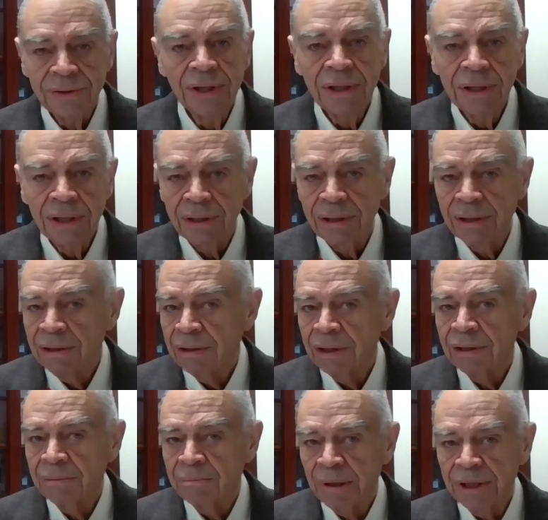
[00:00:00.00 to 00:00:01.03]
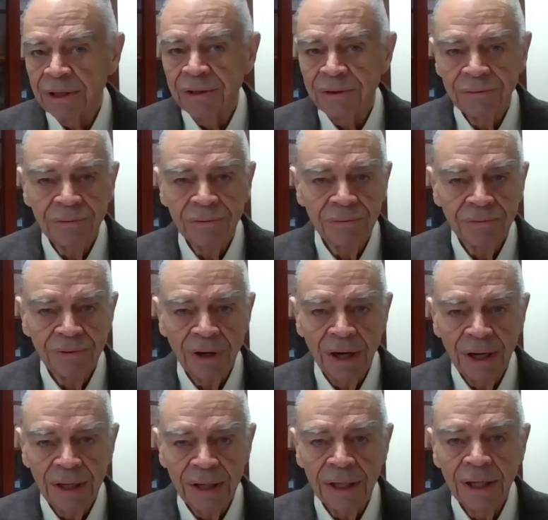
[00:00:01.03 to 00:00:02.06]
10 Monday through
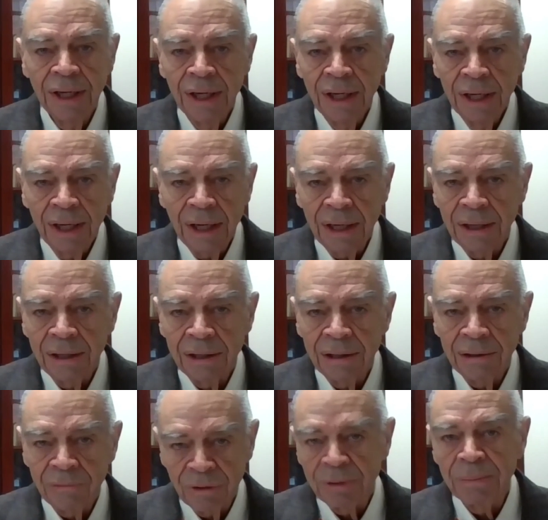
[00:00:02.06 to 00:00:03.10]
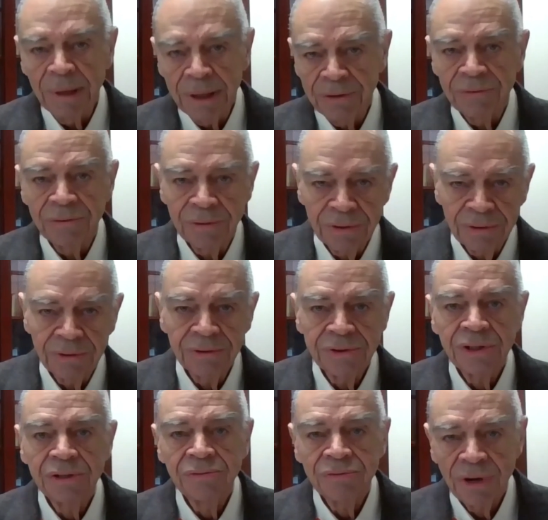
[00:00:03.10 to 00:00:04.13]
Friday. Well, Monday through
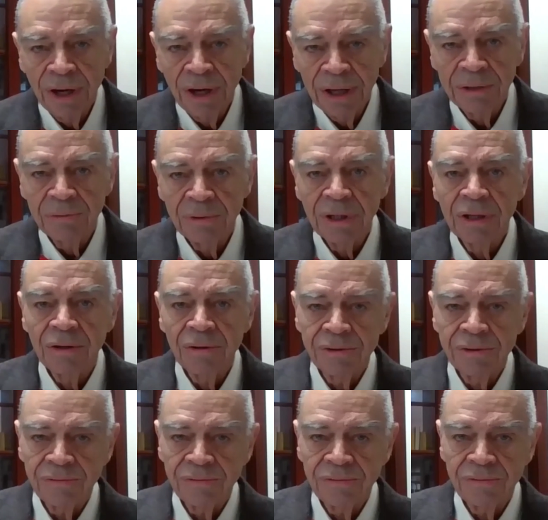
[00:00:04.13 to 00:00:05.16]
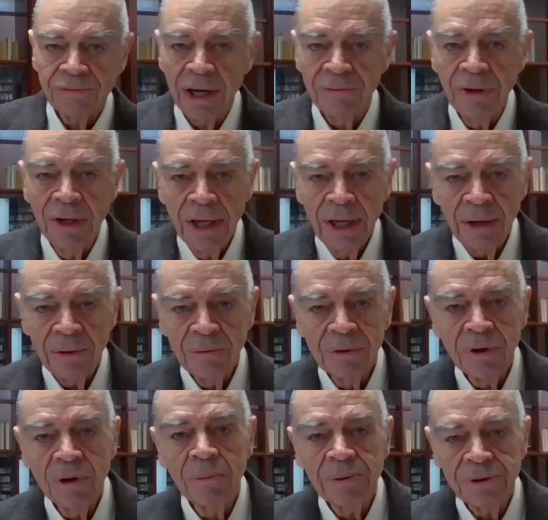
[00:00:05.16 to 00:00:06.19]
Thursday, Friday, we close at 5, and
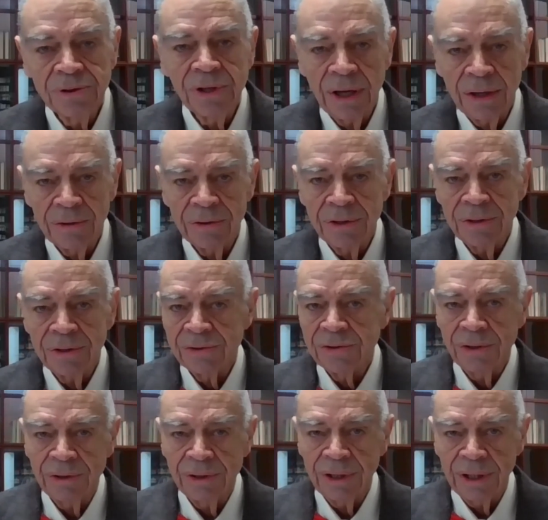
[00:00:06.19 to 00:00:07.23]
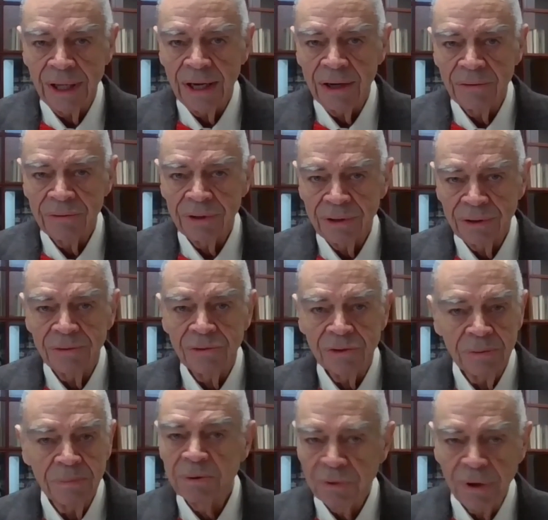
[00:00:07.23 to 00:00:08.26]
we're open Saturday and Sunday
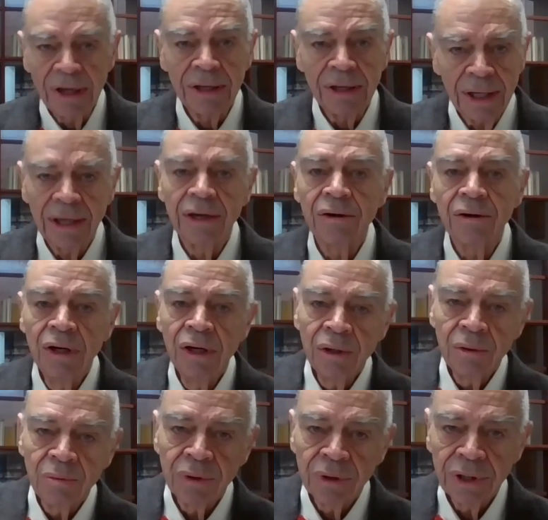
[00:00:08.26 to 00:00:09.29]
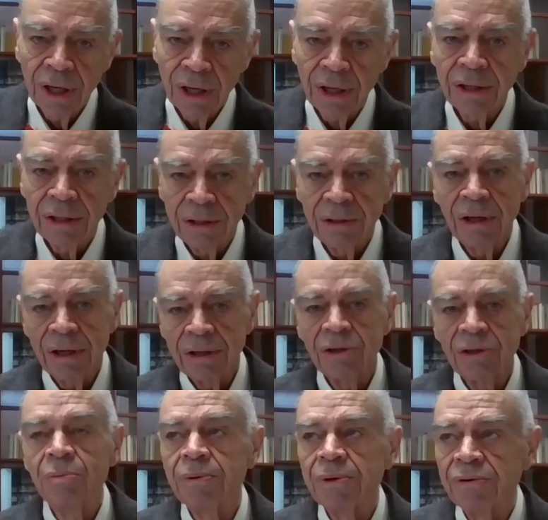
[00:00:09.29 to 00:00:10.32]
afternoons. But right now, we're not
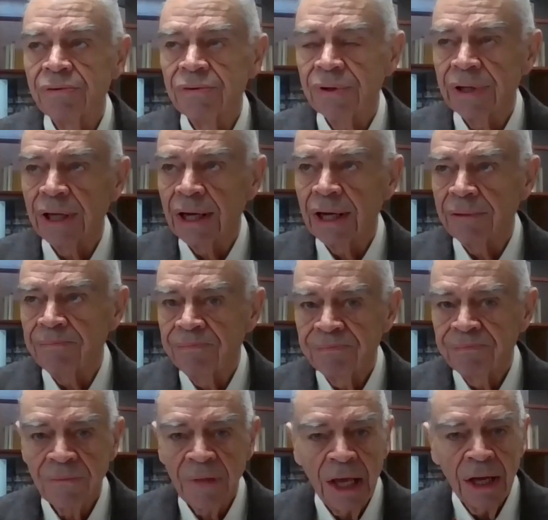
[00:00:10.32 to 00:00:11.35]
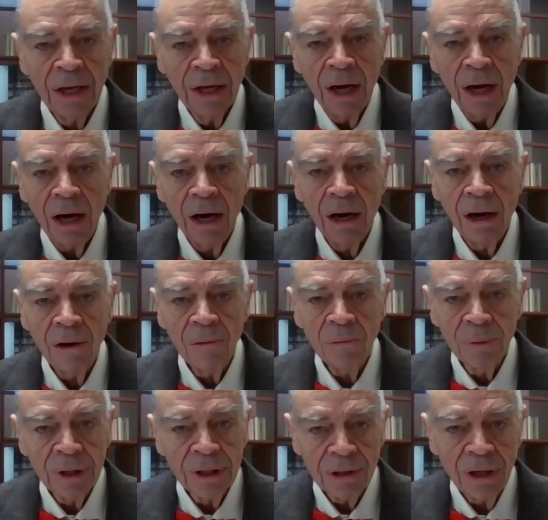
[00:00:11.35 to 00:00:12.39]
open for that.
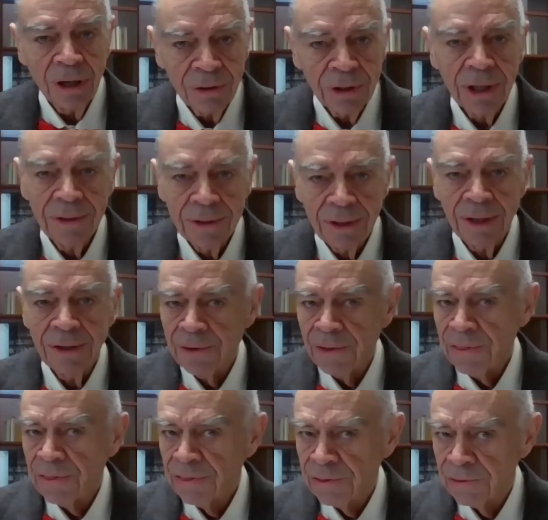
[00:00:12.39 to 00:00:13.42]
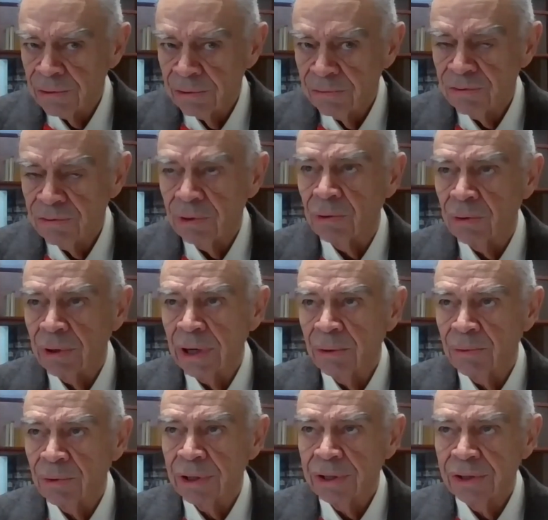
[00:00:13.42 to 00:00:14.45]
We are located on the 3rd floor. I
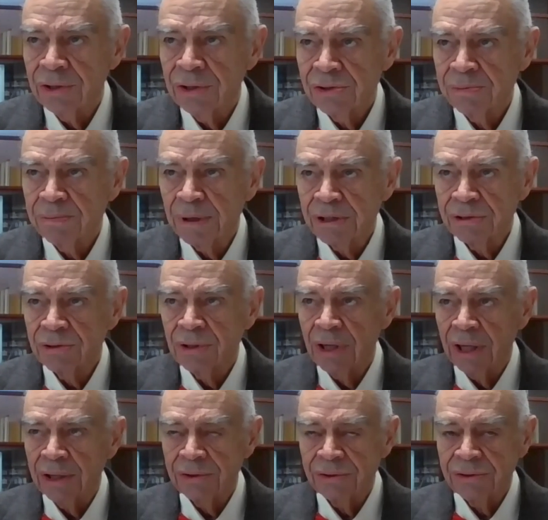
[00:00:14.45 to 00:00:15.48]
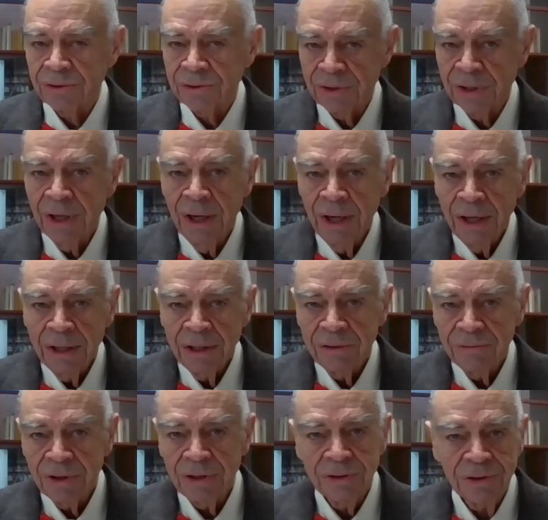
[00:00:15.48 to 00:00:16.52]
work in the Special Collections
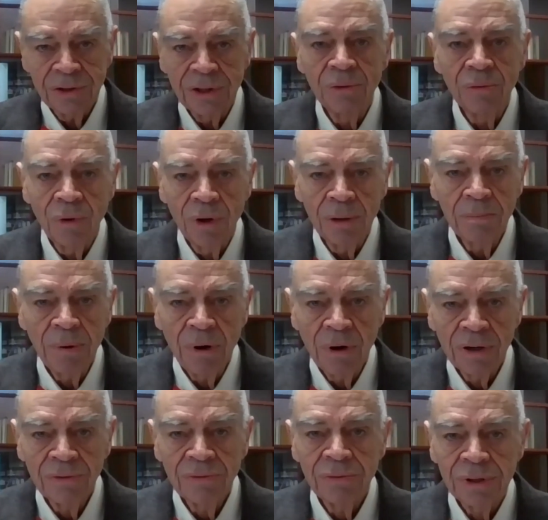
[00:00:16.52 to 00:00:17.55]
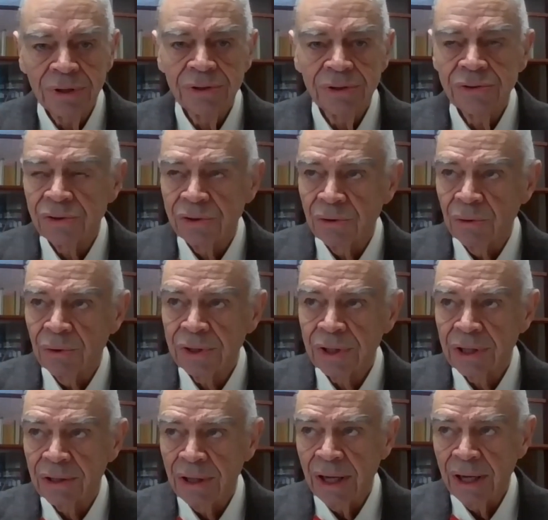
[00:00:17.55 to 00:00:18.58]
Division, one part of which is the North
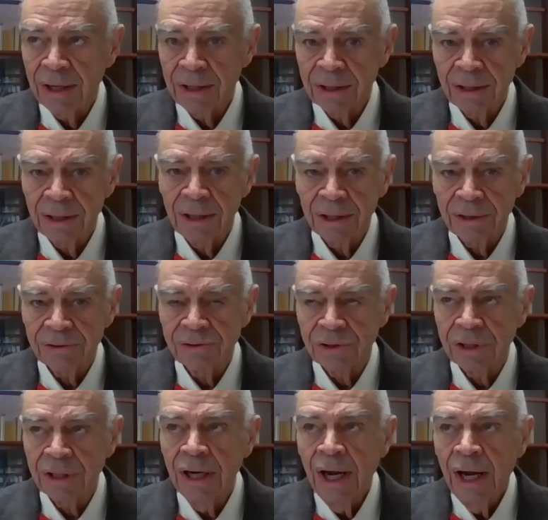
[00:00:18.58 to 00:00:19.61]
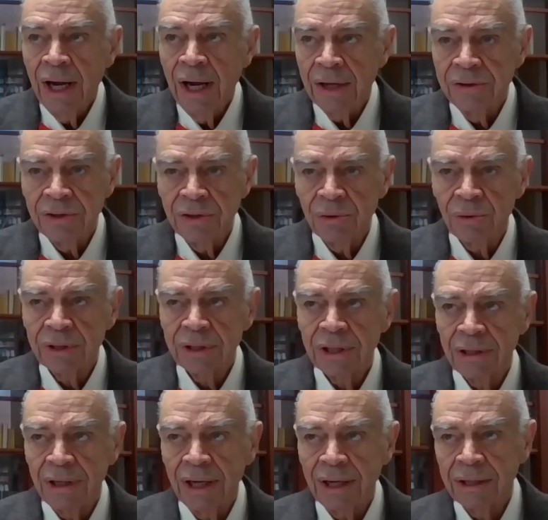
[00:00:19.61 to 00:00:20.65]
Carolina collection. And the North
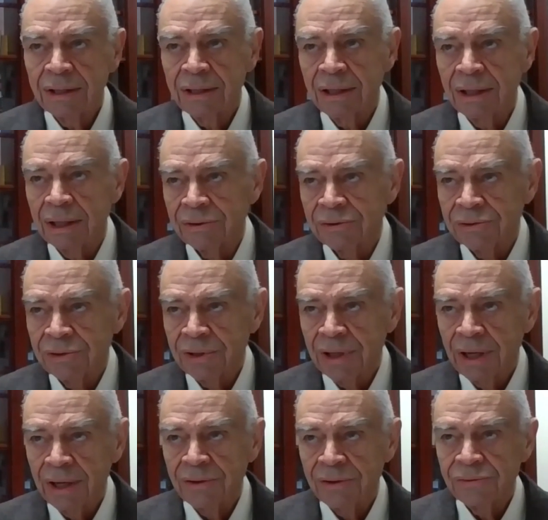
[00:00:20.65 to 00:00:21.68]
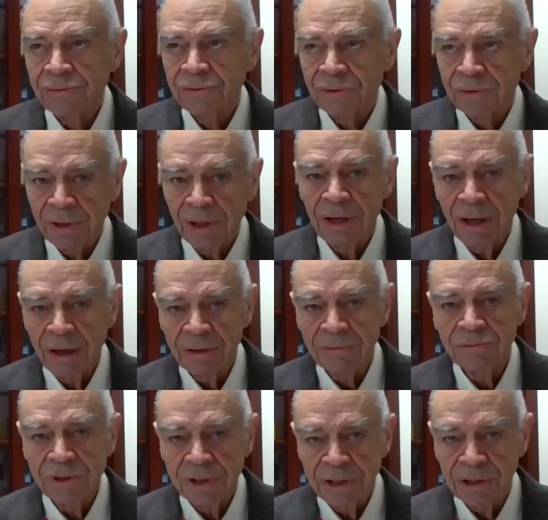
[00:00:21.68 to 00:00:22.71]
Carolina collection has a lot
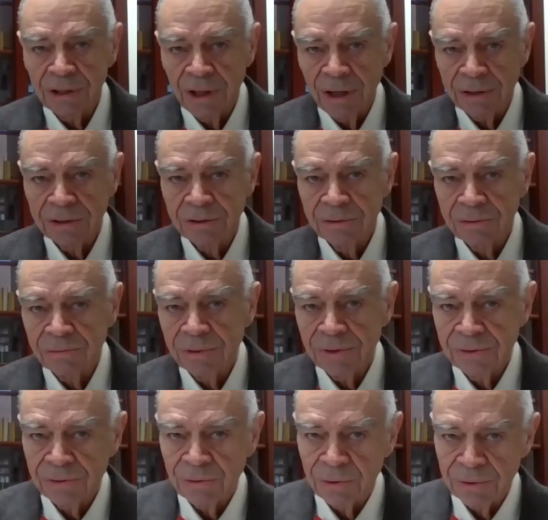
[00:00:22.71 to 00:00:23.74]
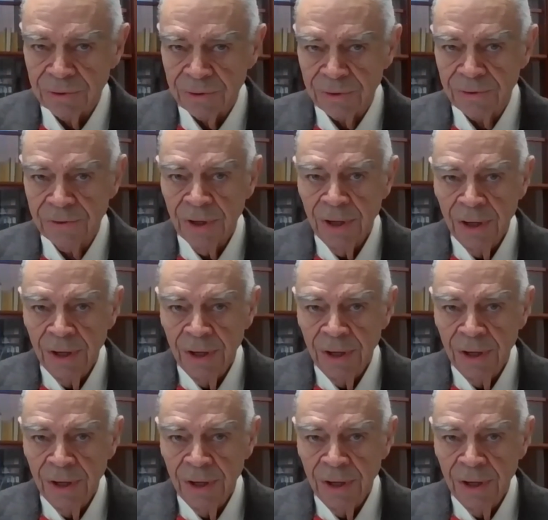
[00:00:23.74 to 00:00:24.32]
of genealogical resources.